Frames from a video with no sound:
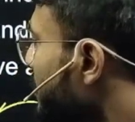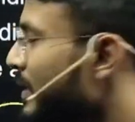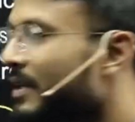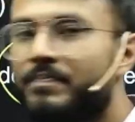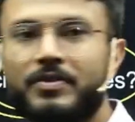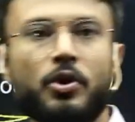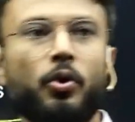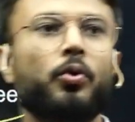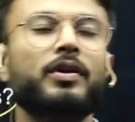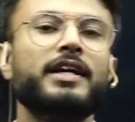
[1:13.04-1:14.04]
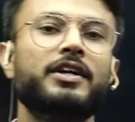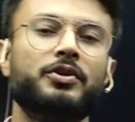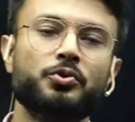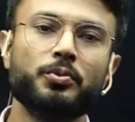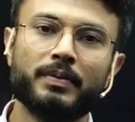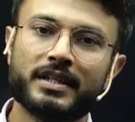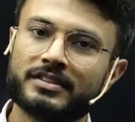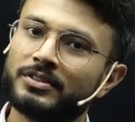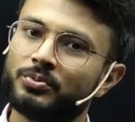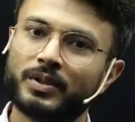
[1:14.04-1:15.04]
B. Only two
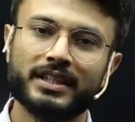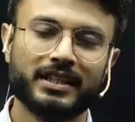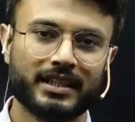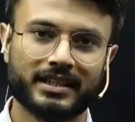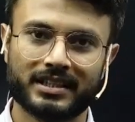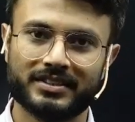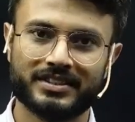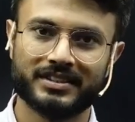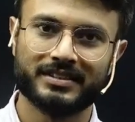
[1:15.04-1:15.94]
pairs were the correct answer.